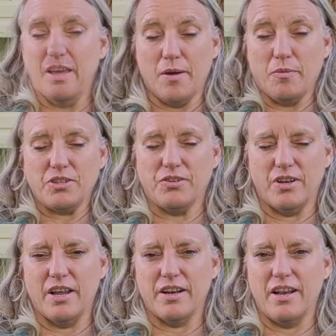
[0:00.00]
I'm also
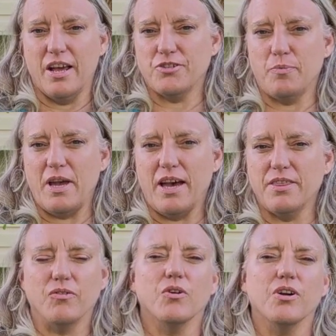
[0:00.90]
not a
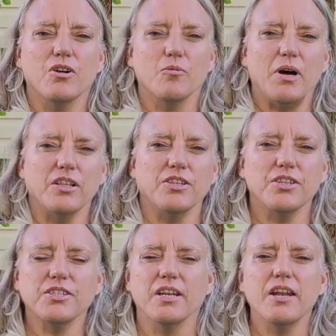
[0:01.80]
naturopath or an
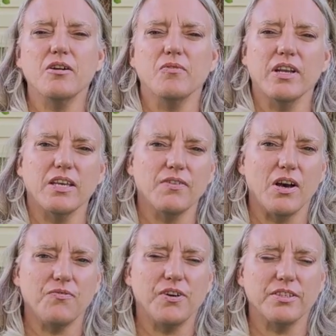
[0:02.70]
herbologist, and I don't want to give
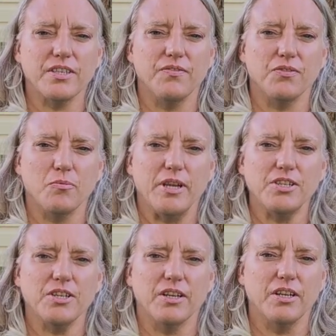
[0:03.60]
out false
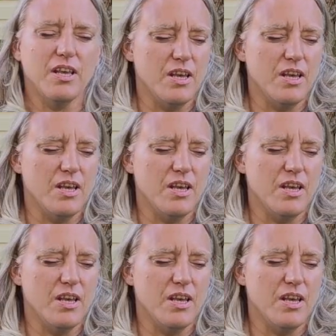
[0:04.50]
information.